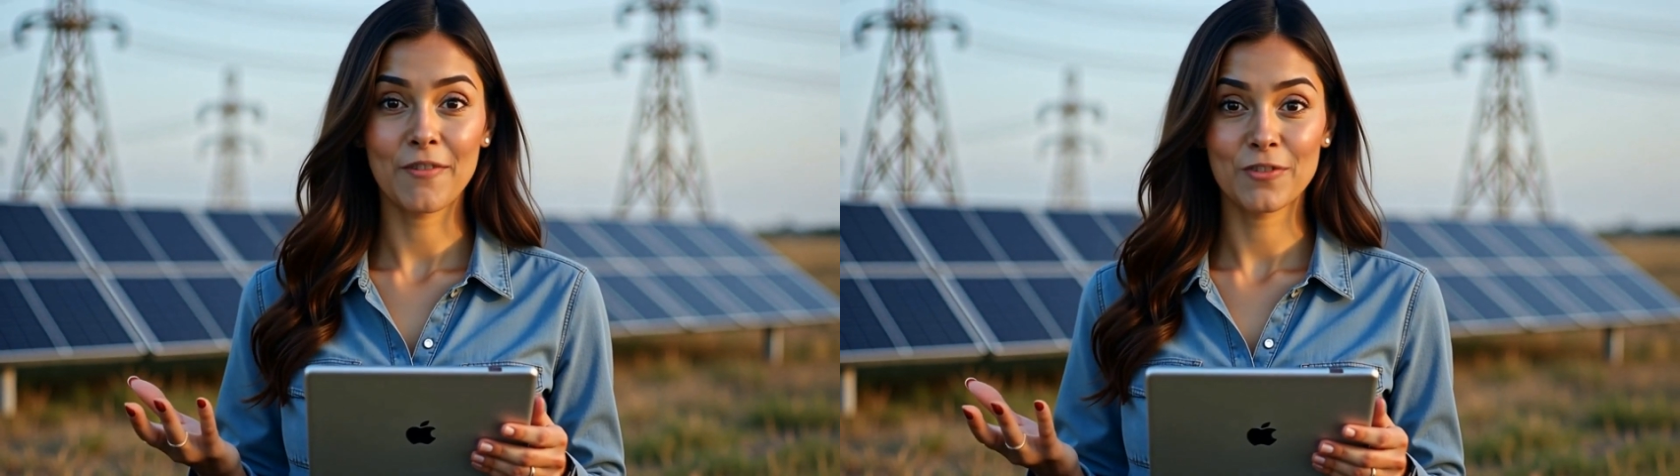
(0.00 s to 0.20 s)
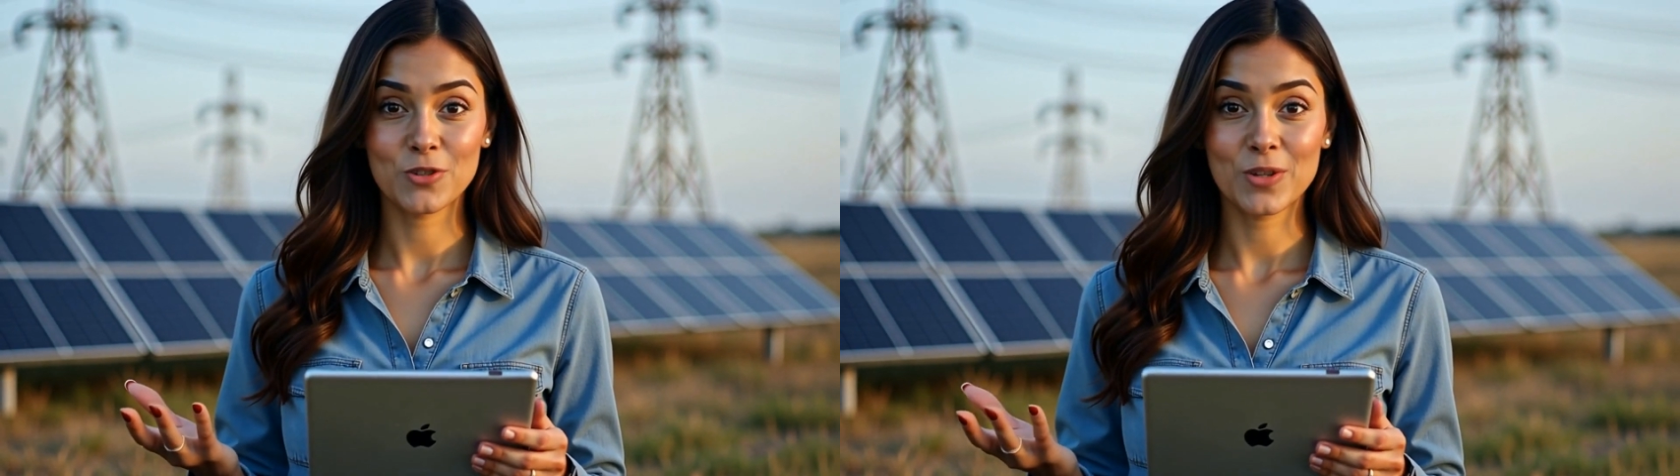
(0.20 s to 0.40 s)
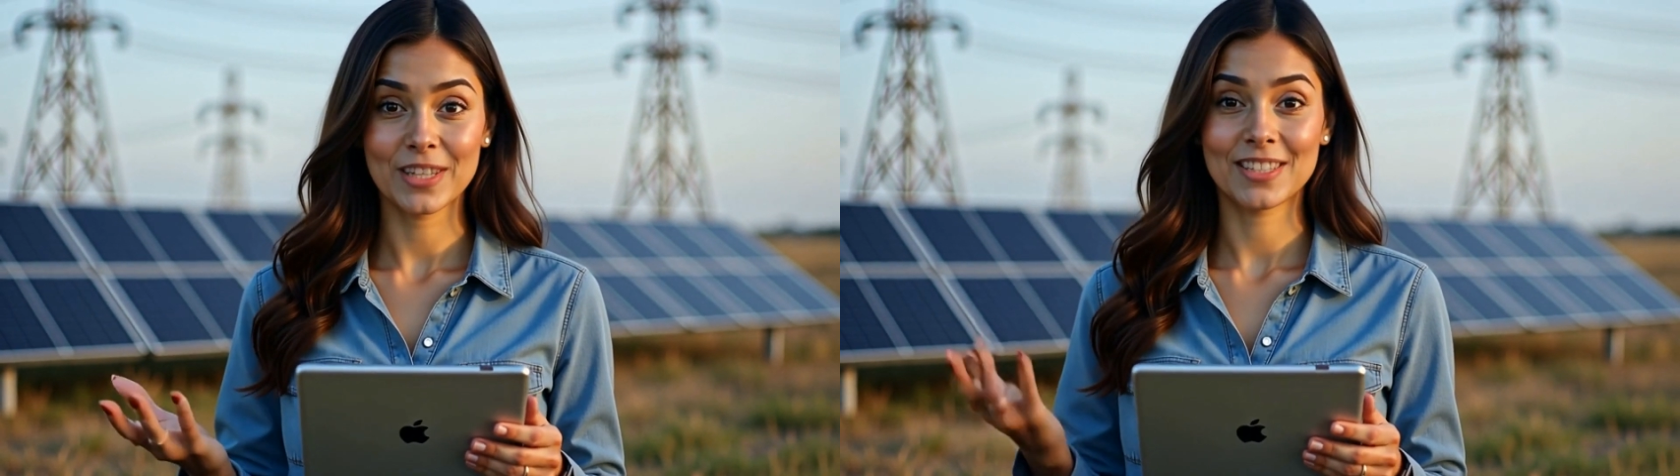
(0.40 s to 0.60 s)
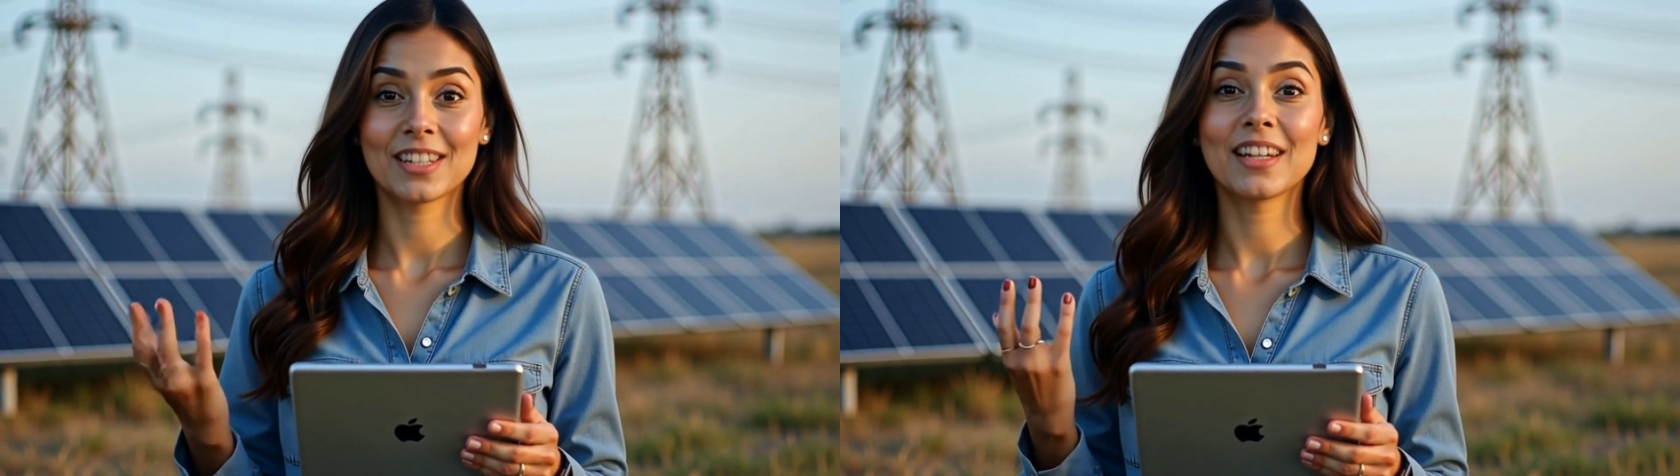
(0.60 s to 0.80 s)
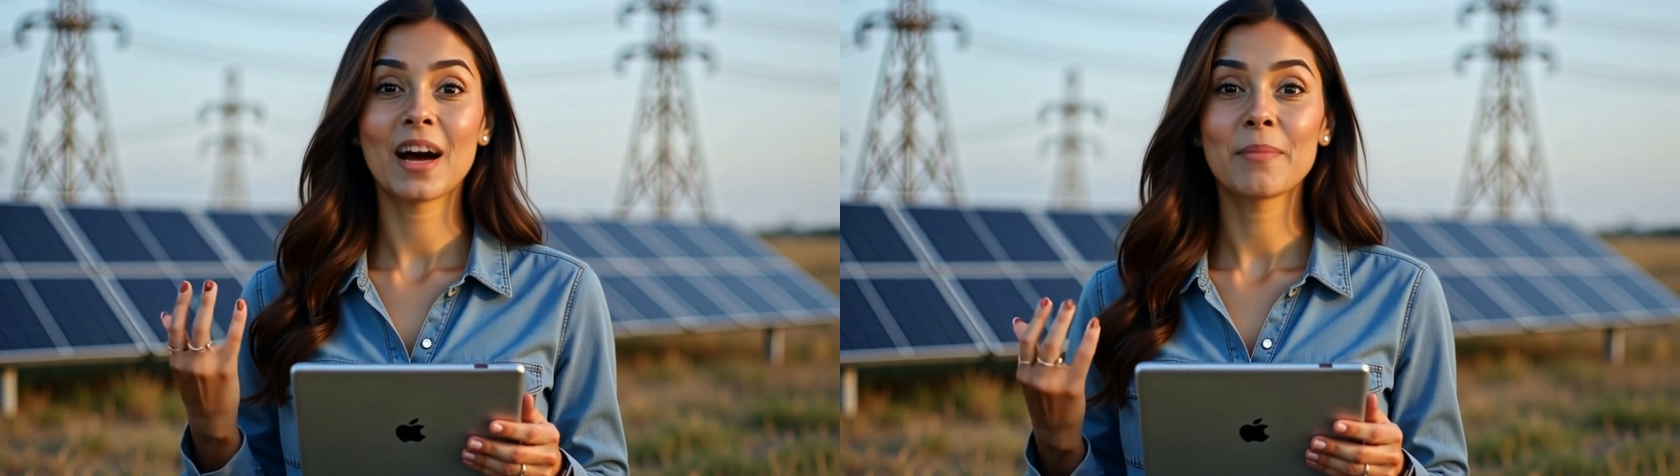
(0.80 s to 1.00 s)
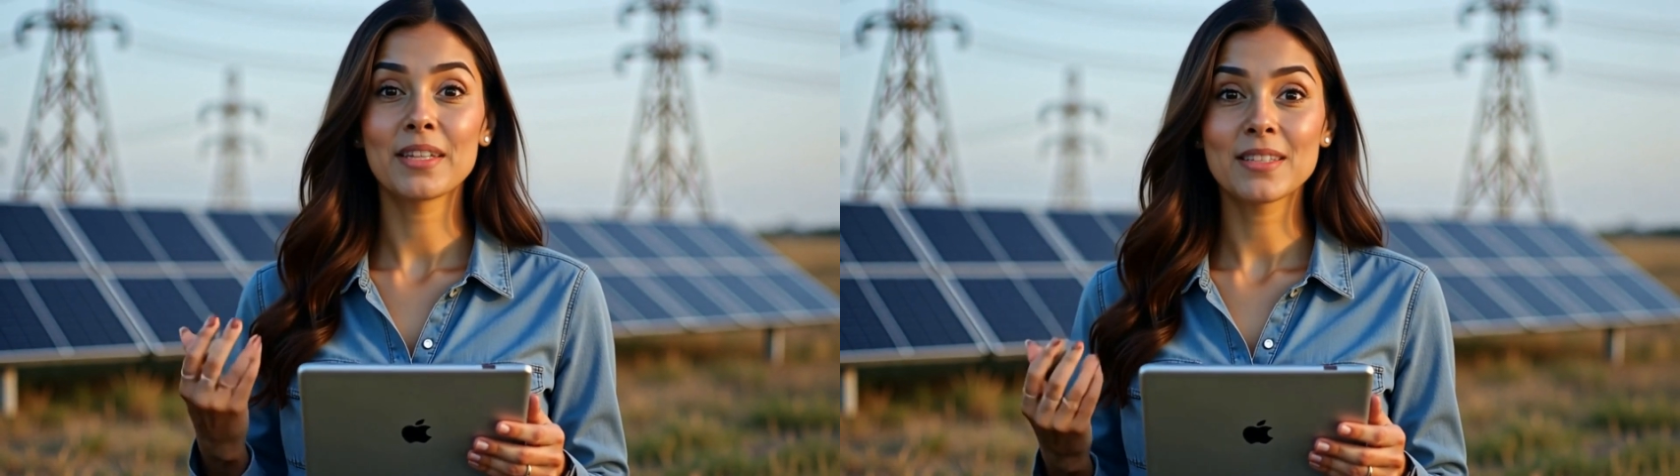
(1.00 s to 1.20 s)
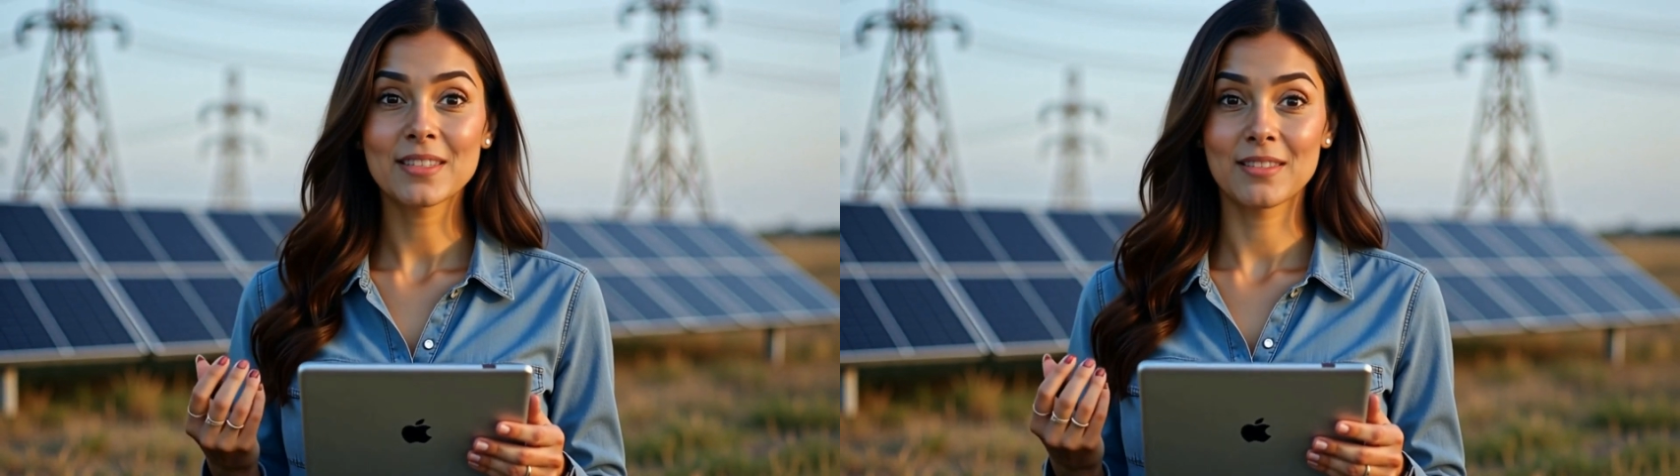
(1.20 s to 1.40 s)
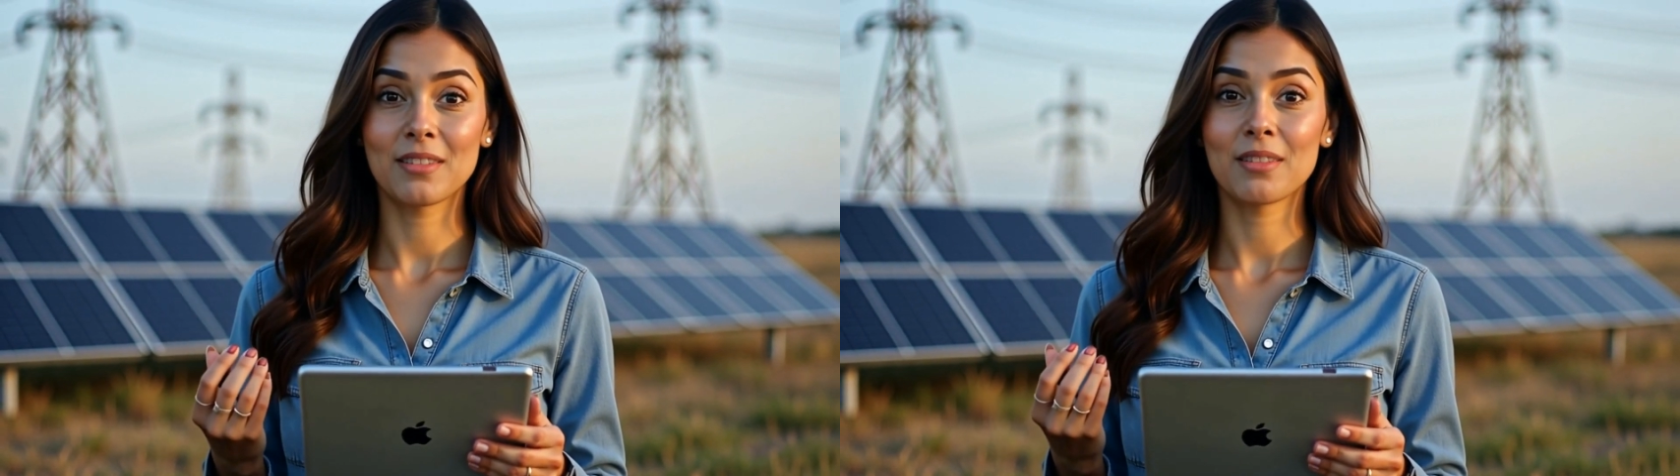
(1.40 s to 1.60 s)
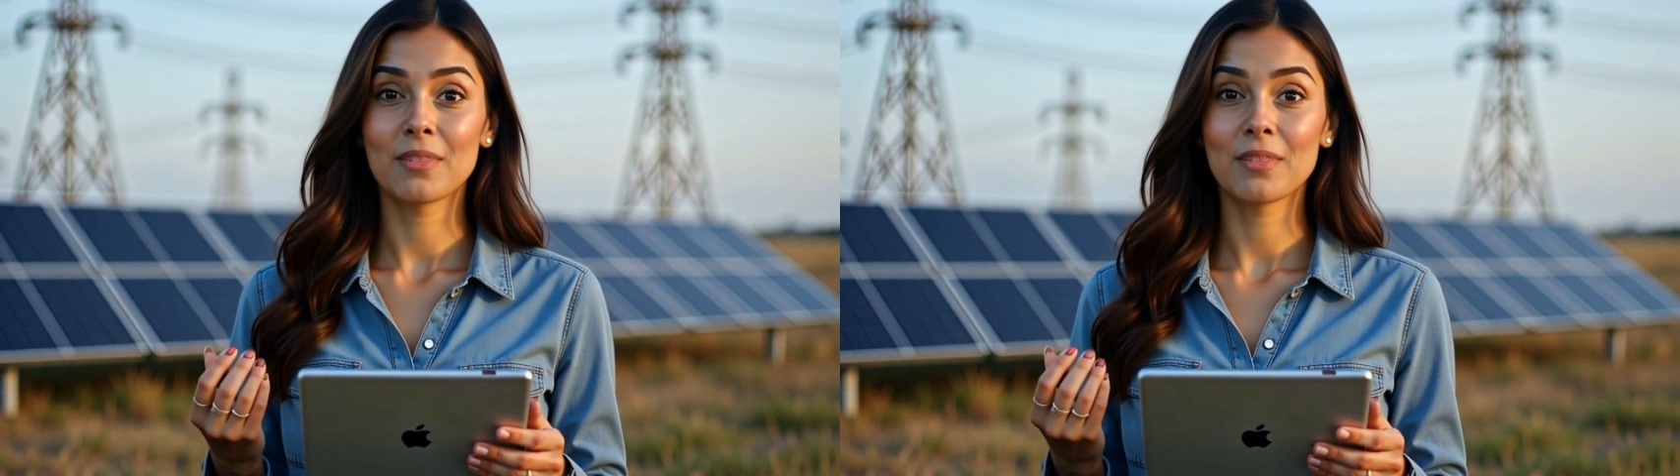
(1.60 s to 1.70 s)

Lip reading: ever-changing climates.